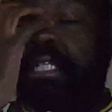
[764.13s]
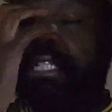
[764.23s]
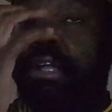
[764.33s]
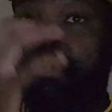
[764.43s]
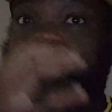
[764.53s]

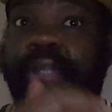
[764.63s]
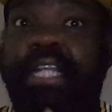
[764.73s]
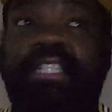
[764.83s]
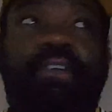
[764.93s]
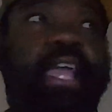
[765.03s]
So
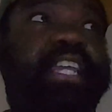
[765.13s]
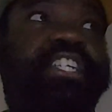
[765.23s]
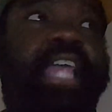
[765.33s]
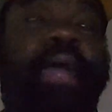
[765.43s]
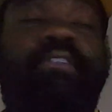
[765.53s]
that's the
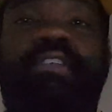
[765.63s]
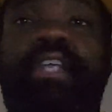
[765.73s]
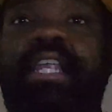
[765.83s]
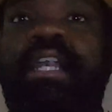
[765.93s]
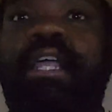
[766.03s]
latest chapter,
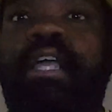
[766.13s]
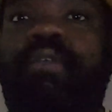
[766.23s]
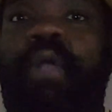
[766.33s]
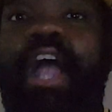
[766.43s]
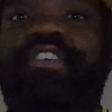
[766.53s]
and
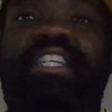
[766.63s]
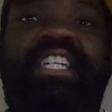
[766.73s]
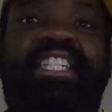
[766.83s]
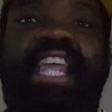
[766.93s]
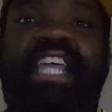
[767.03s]
Rodgers
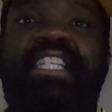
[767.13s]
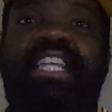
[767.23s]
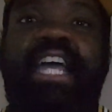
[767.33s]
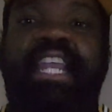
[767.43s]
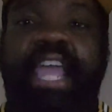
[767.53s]
has a chance to
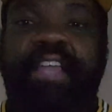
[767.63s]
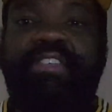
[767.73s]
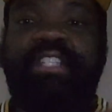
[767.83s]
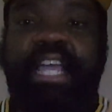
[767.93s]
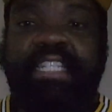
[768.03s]
kind of
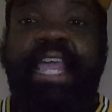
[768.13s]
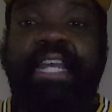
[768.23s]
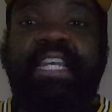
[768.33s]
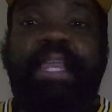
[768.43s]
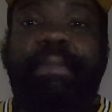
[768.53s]
exercise
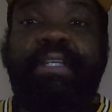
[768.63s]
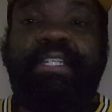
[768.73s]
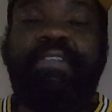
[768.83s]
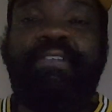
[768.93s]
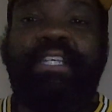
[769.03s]
that demon
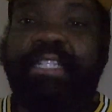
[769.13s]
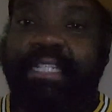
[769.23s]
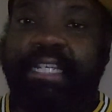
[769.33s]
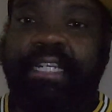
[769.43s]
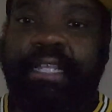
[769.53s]
too, because